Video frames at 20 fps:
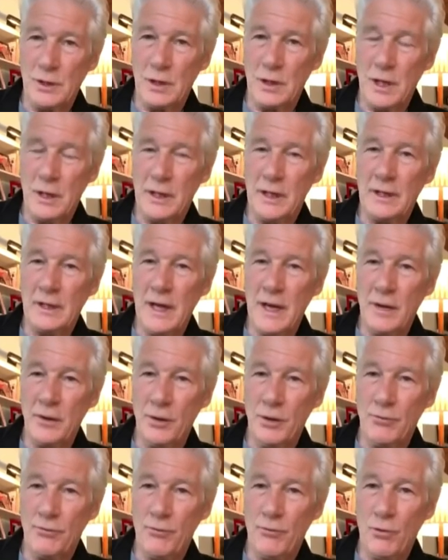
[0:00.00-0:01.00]
and cutting down
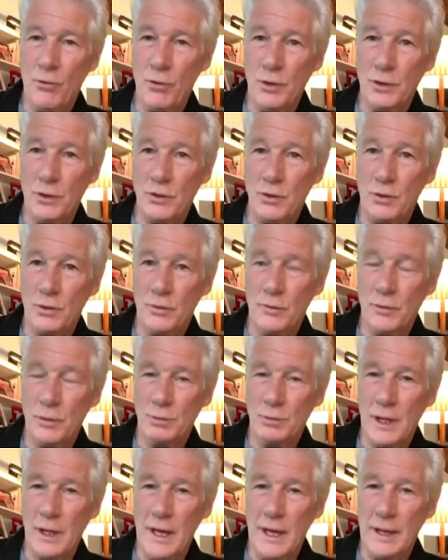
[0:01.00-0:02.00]
our forests all over the
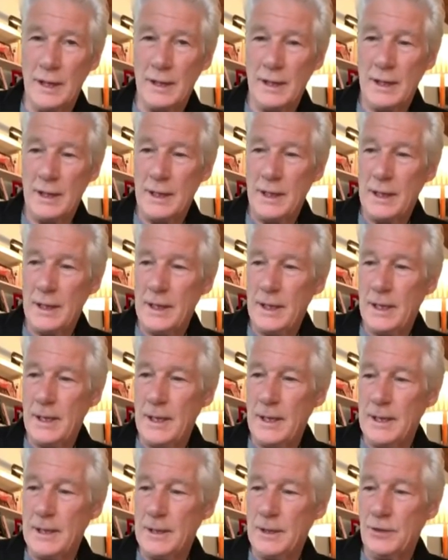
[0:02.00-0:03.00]
planet
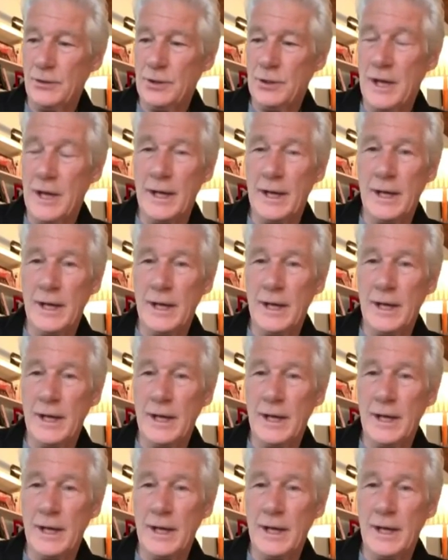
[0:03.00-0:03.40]
is a dead